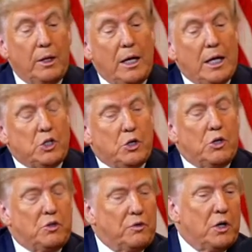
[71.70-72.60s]
And so
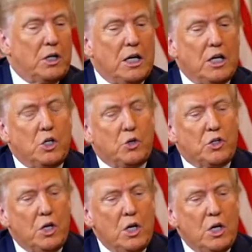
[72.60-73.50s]
it's very
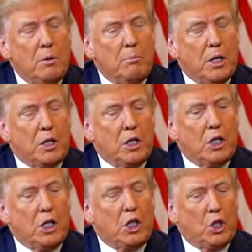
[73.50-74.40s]
dangerous. But
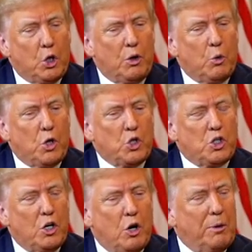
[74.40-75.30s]
the theory was
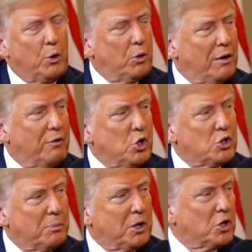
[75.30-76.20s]
that nobody would ever use
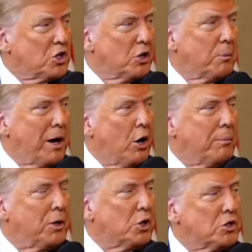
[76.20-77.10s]
it because of the power,
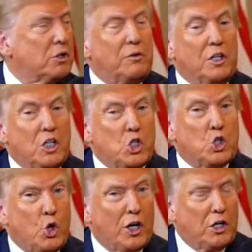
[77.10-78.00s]
because of the
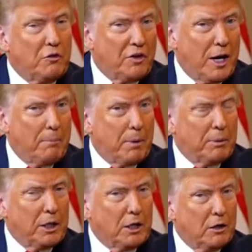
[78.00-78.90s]
destructive
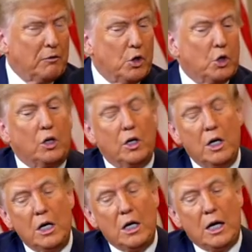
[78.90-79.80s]
capability of nuclear.
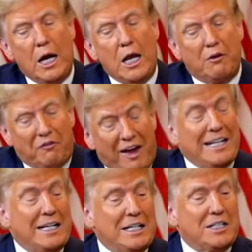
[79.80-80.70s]
And the
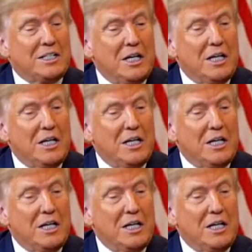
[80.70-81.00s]
fact is